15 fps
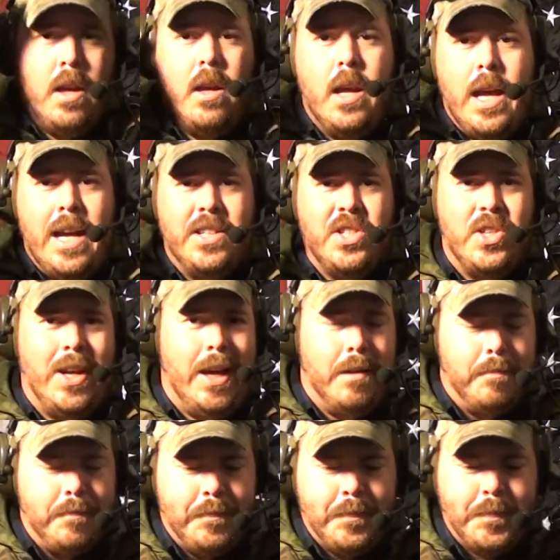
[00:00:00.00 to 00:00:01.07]
headset.
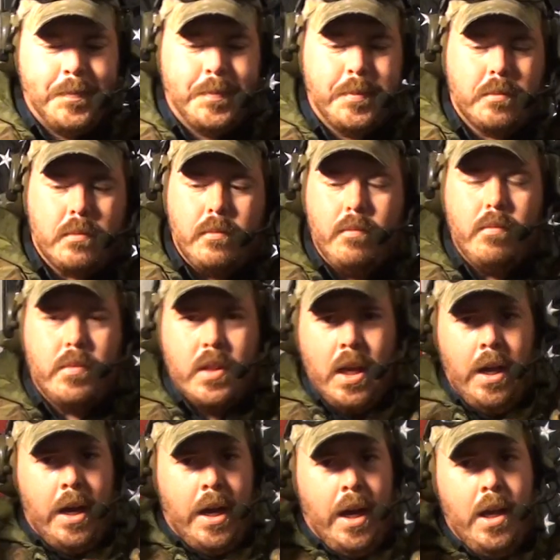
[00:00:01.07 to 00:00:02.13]

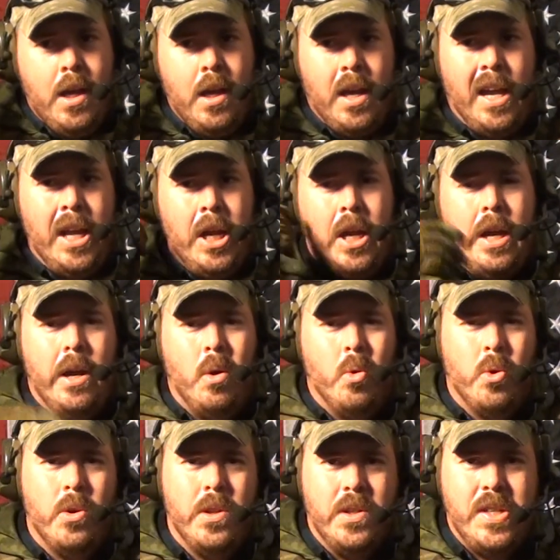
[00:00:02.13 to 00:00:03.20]
I
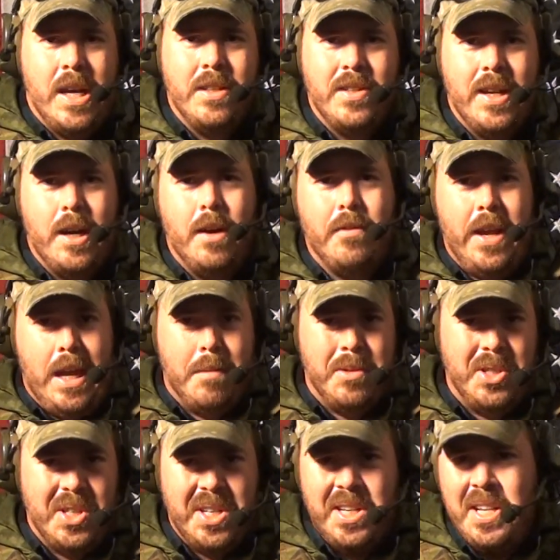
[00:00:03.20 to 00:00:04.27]
ordered this headset off of
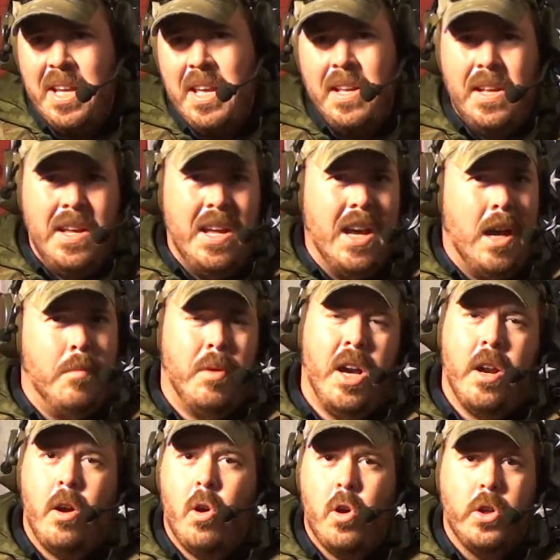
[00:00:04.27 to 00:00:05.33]
Amazon. I'm not
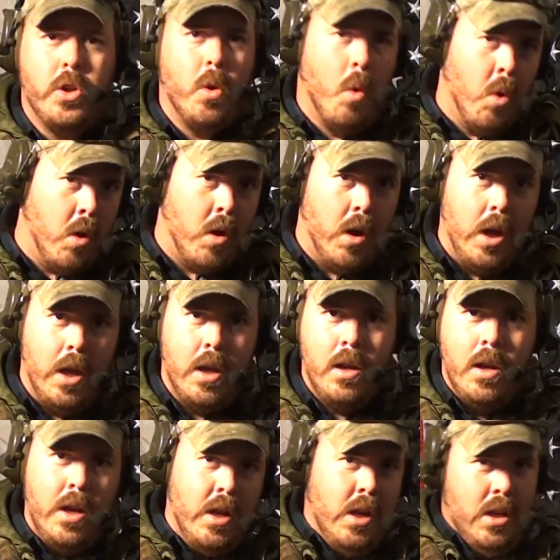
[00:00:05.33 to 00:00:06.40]
a hardcore,
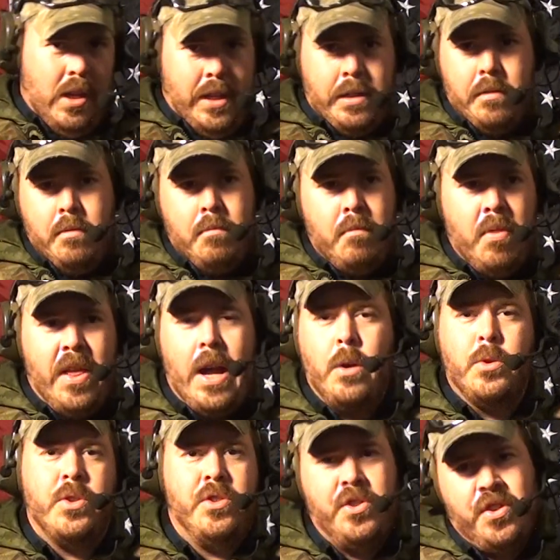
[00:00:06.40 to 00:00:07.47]
like
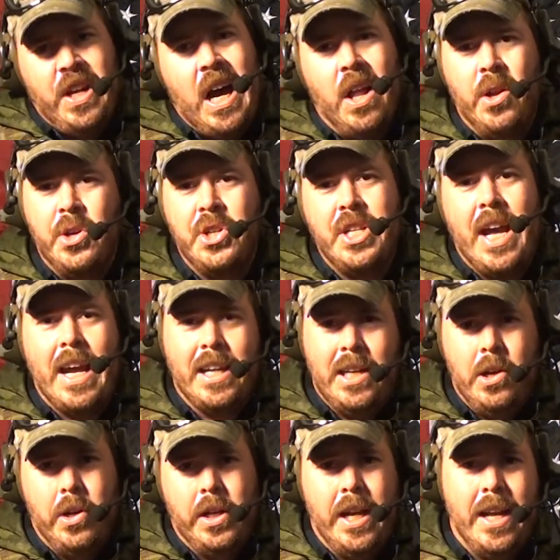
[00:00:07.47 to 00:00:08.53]
thousands of dollars tack
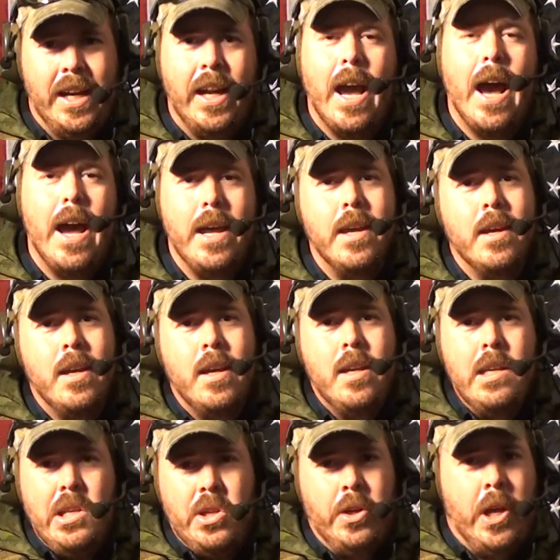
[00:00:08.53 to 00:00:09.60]
gear kind of guy.
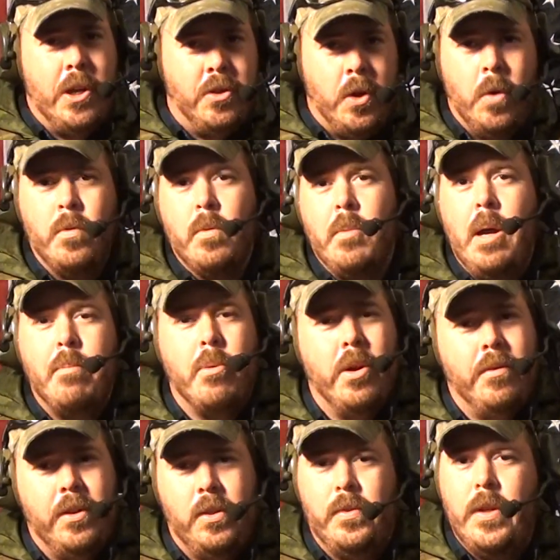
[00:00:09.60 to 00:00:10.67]
You guys know from my
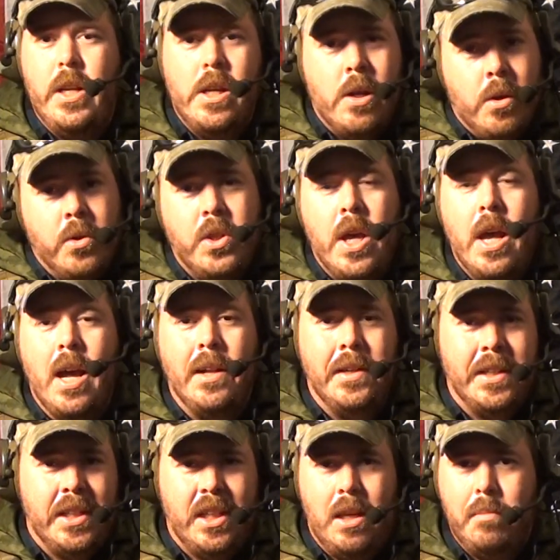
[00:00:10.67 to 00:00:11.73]
previous videos, I
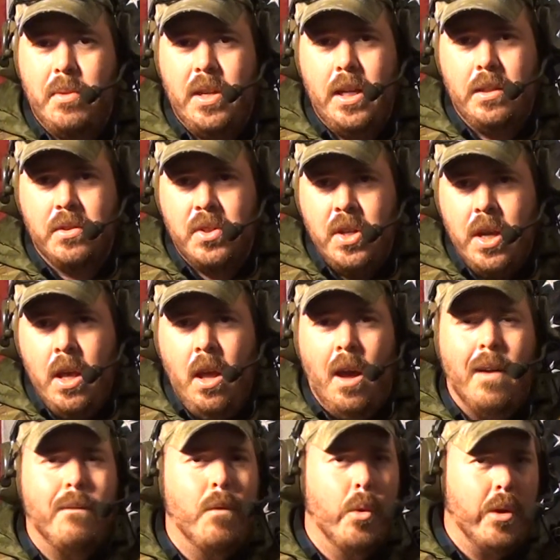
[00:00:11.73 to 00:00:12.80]
like to keep things
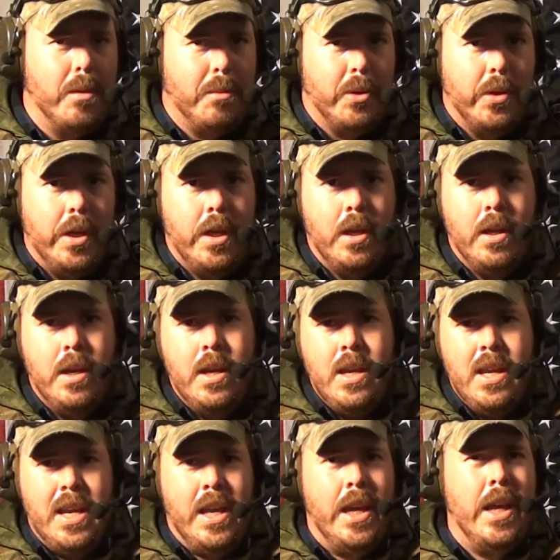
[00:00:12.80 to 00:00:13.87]
affordable
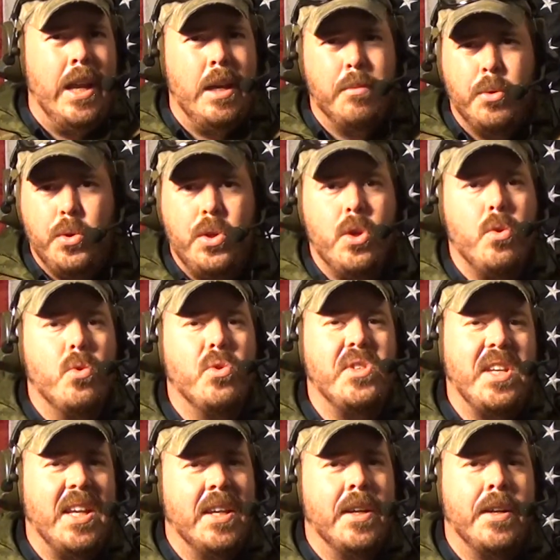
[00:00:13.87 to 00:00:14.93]
and able to use
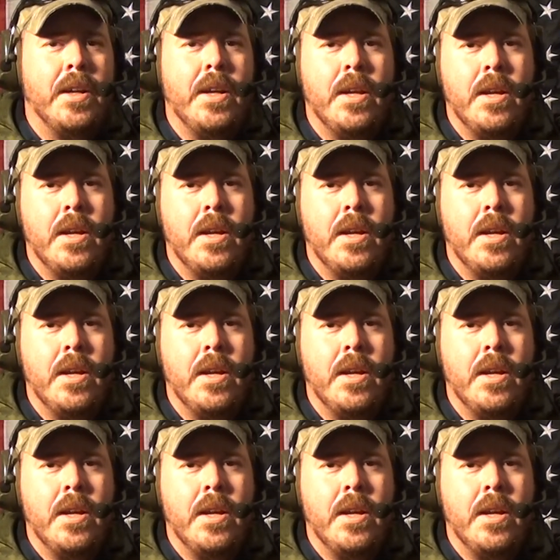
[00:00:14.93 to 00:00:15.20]
in